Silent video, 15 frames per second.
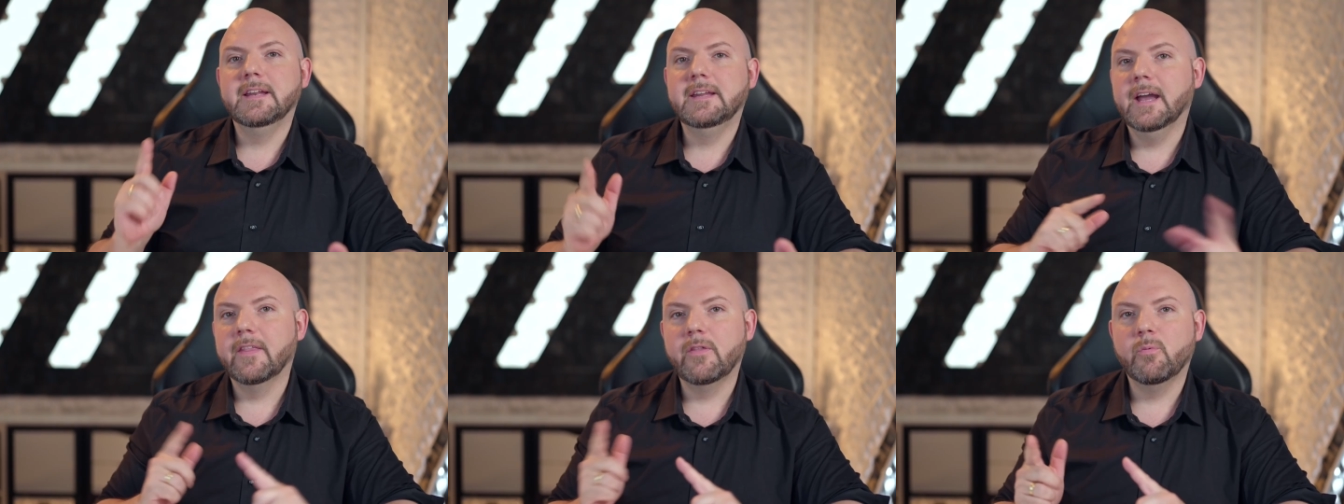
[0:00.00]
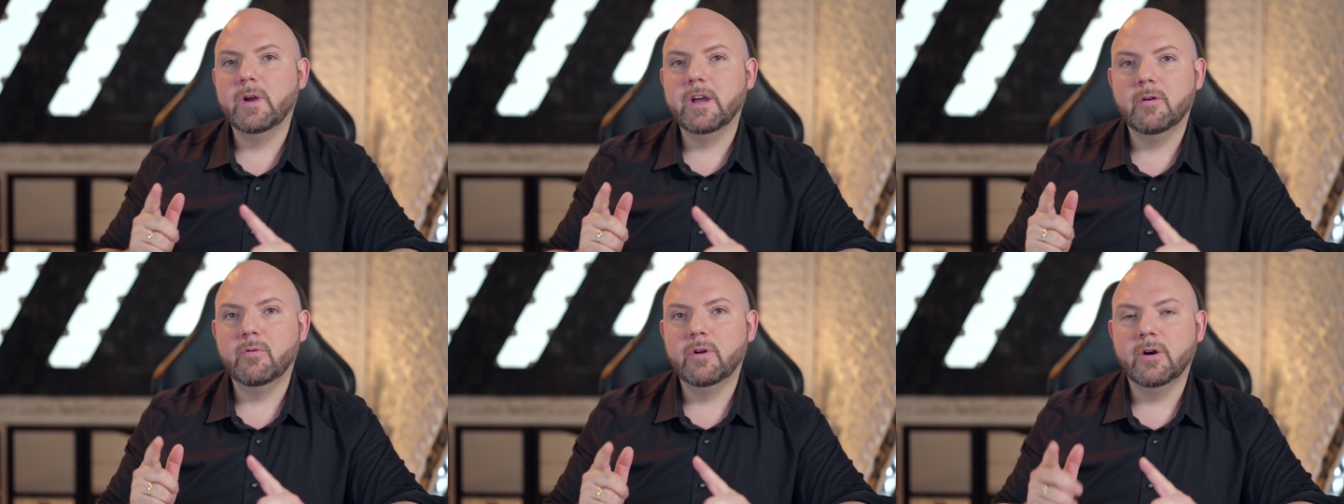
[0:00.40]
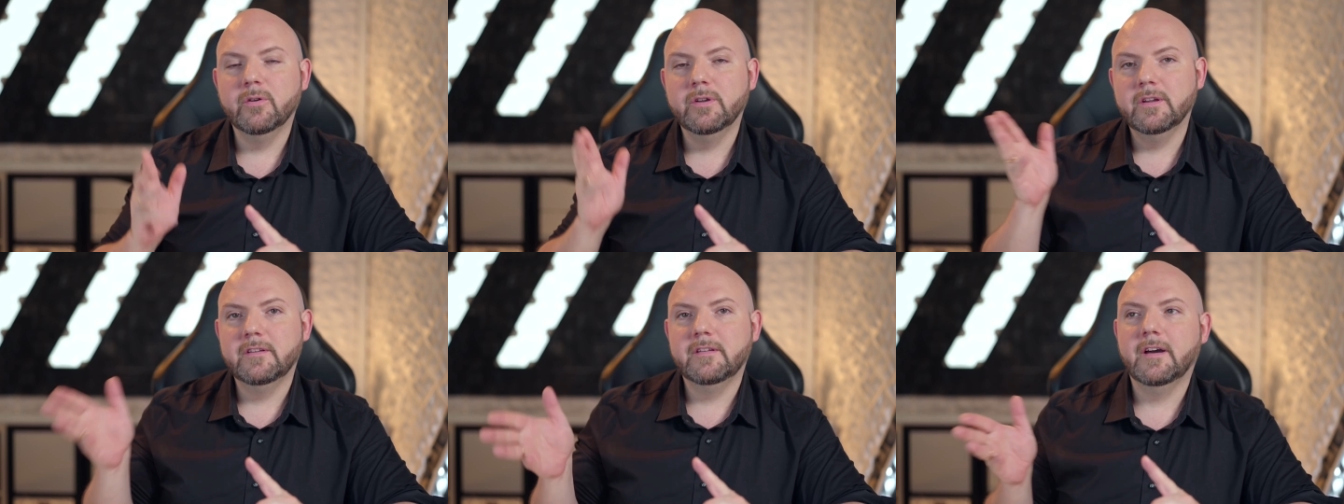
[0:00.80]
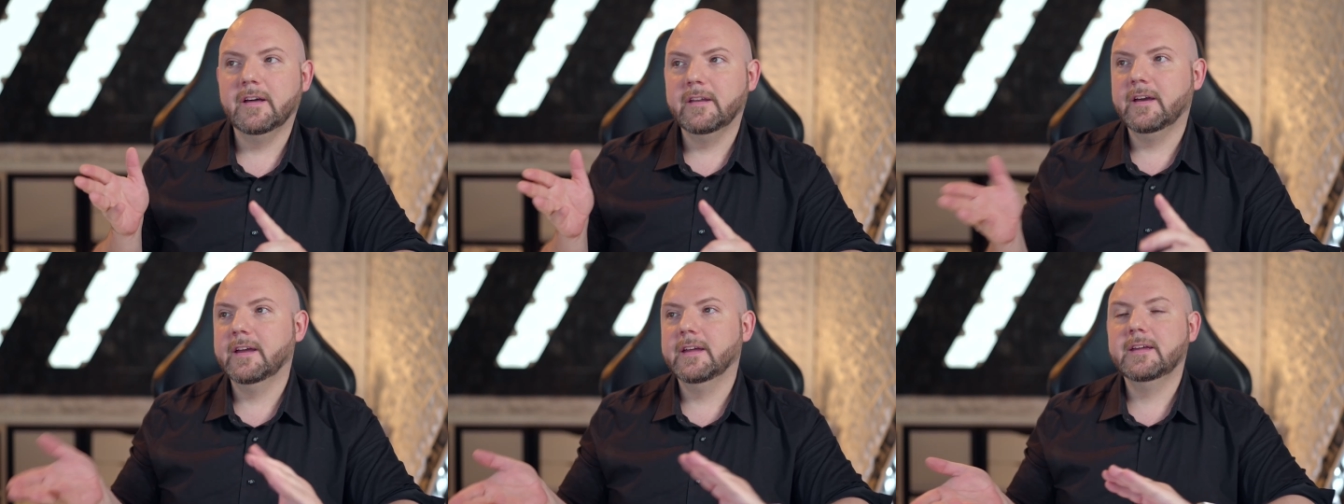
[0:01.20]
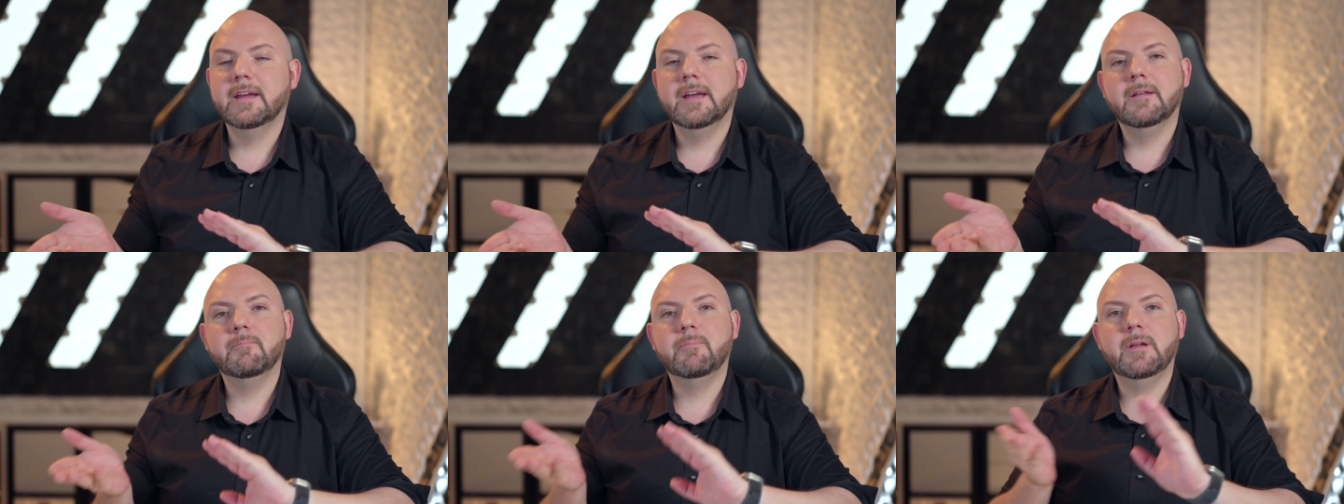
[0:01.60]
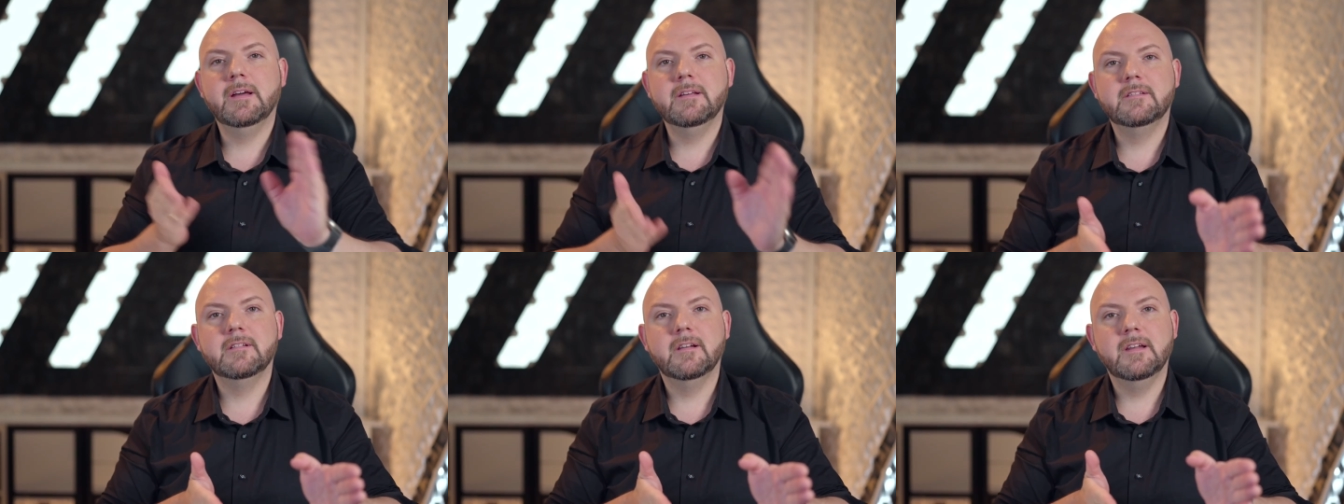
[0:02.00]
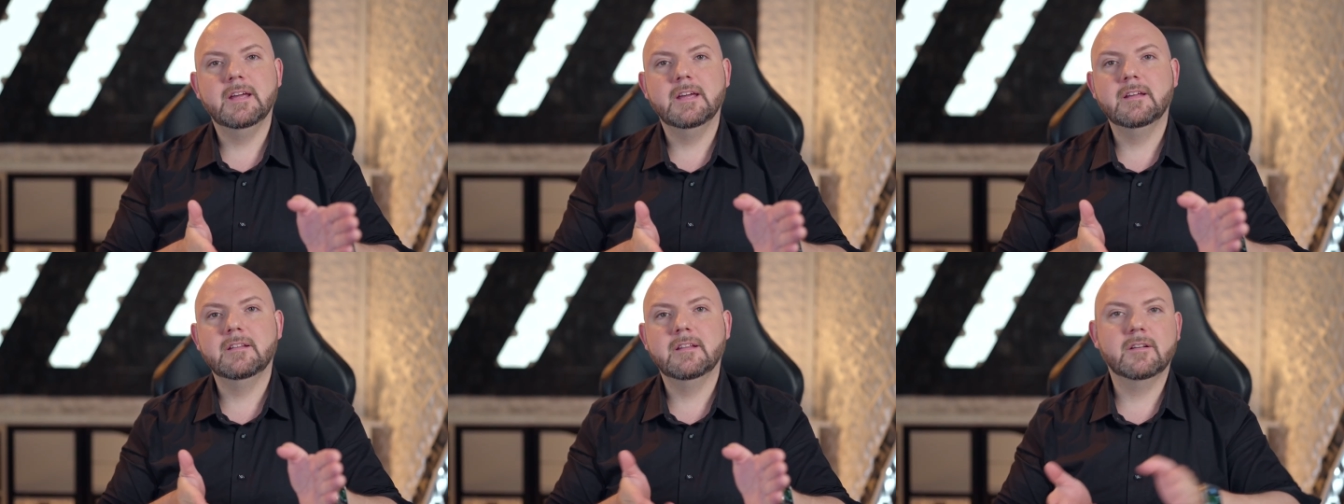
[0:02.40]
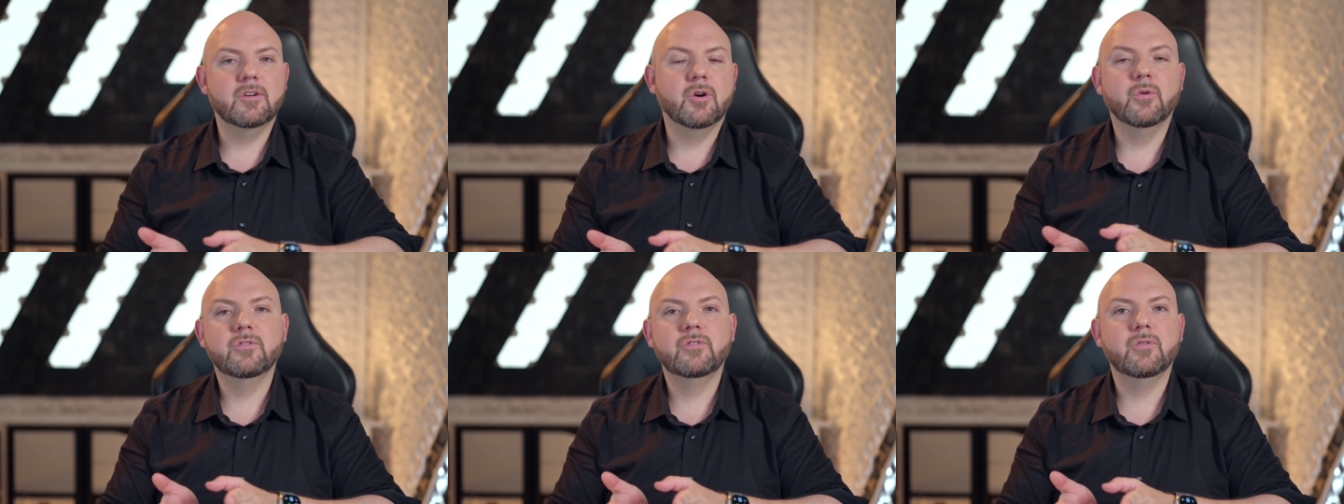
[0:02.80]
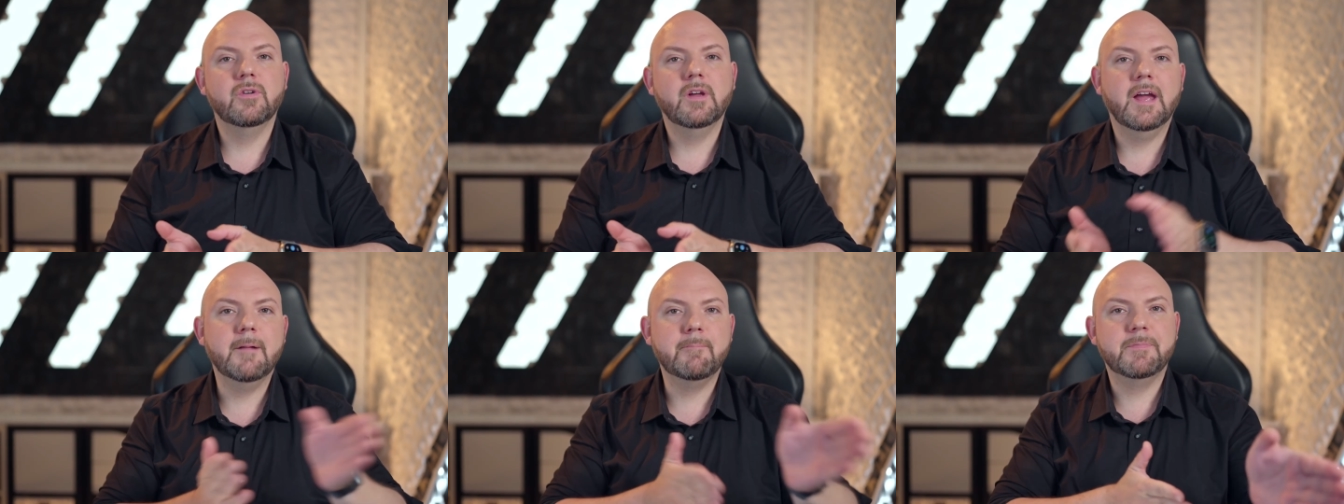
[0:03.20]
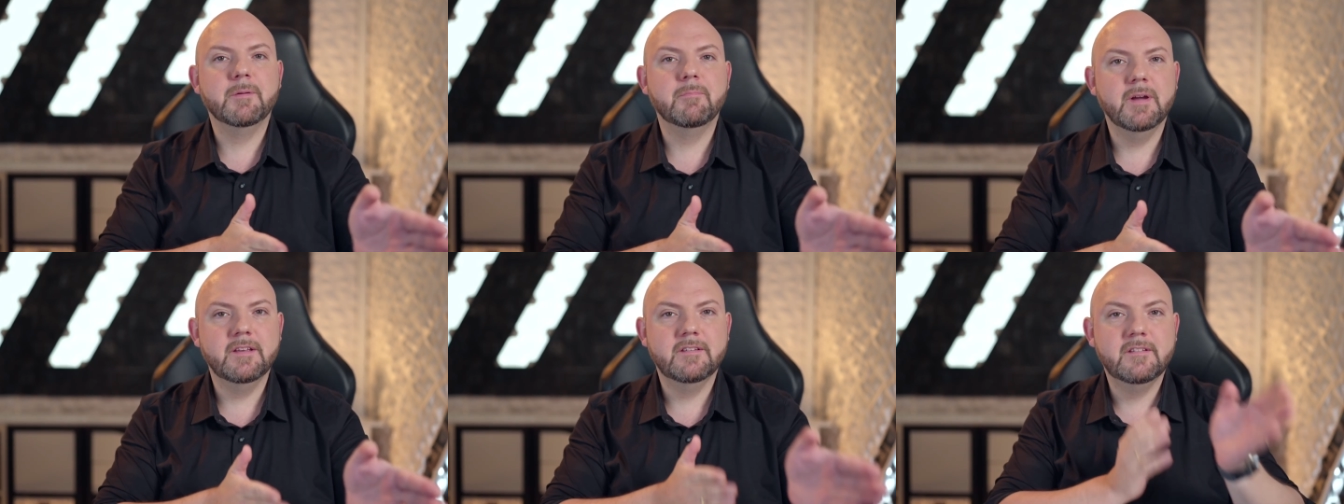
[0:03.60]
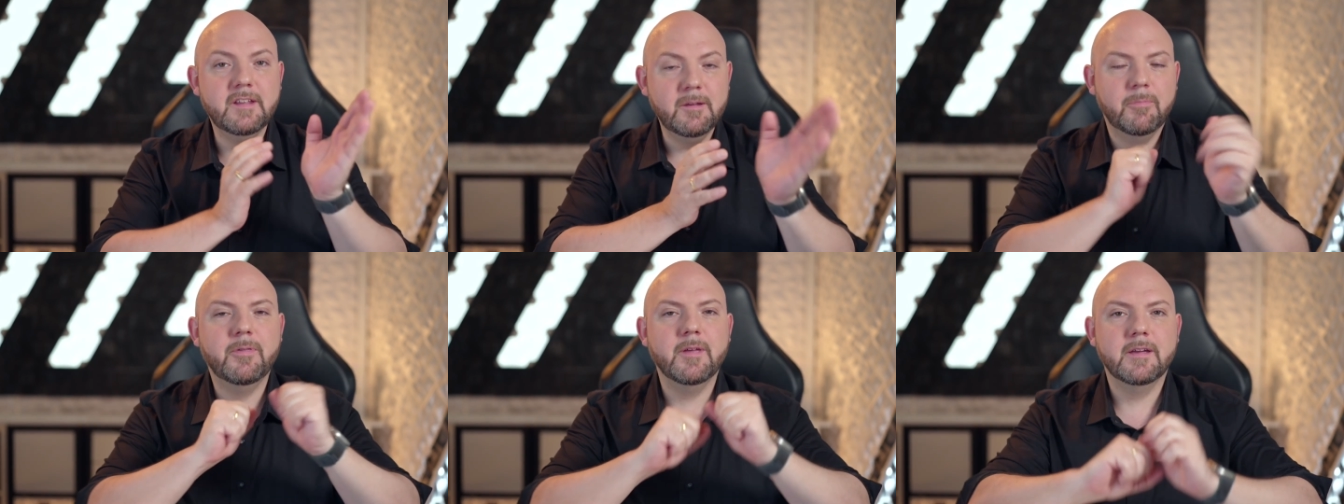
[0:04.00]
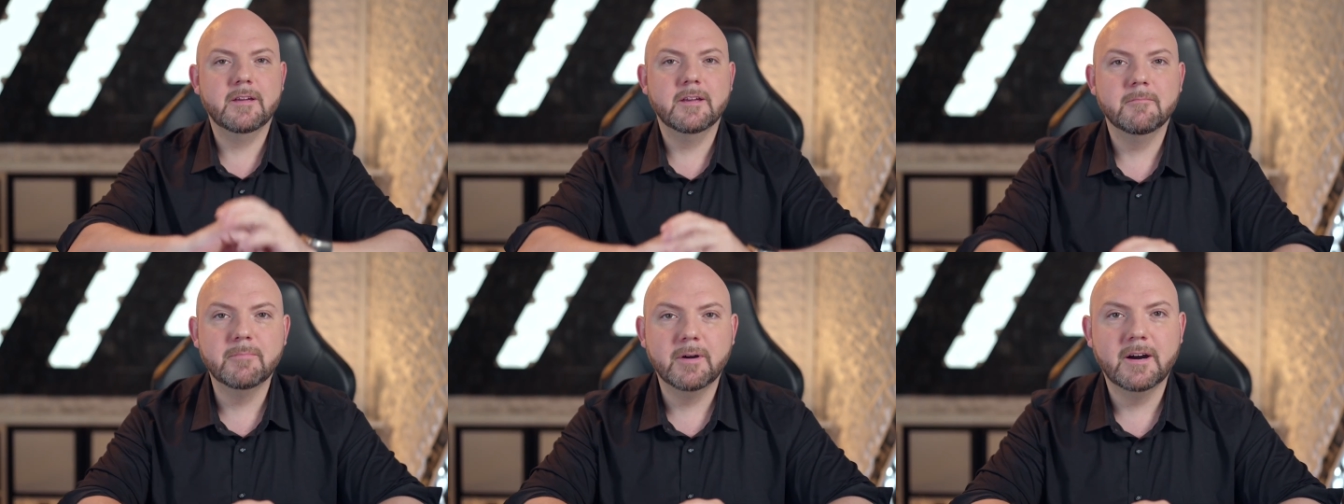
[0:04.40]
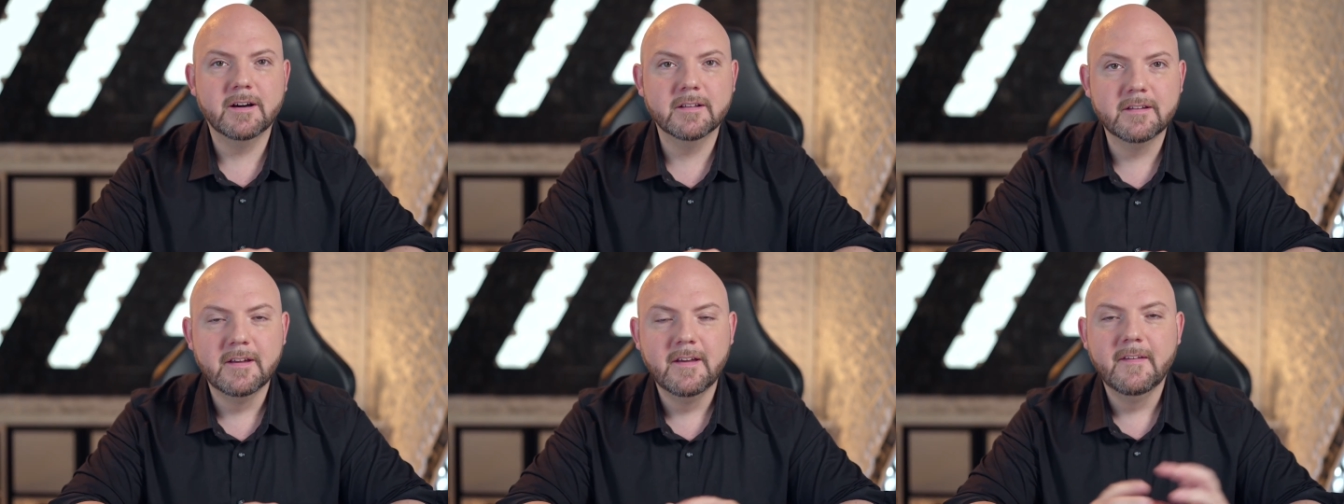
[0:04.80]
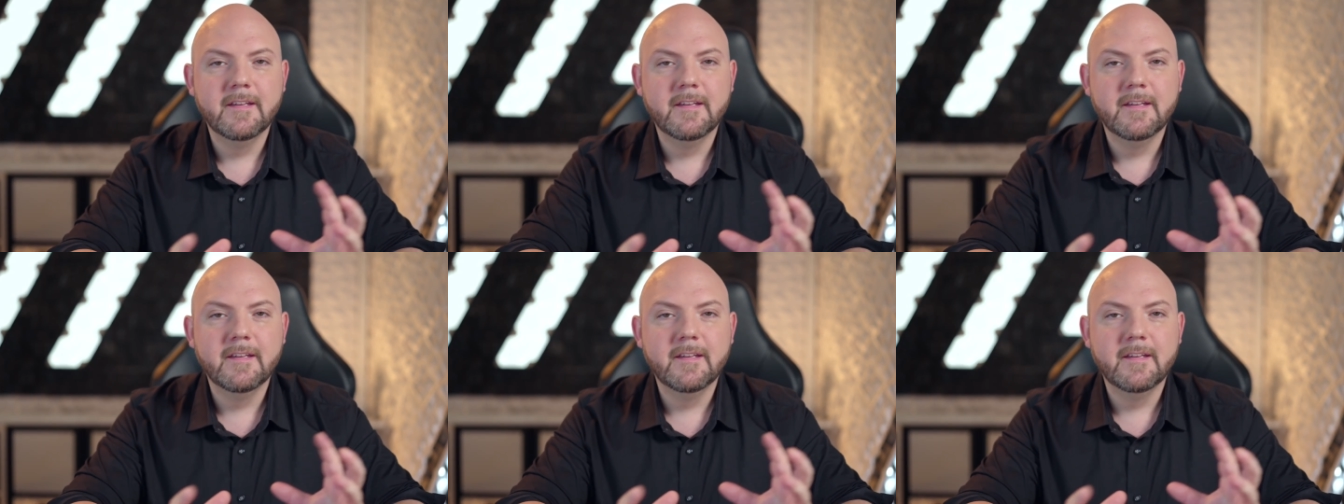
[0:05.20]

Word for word: and the other way around in Tana I can place the link that goes to the Heptabase deep thinking part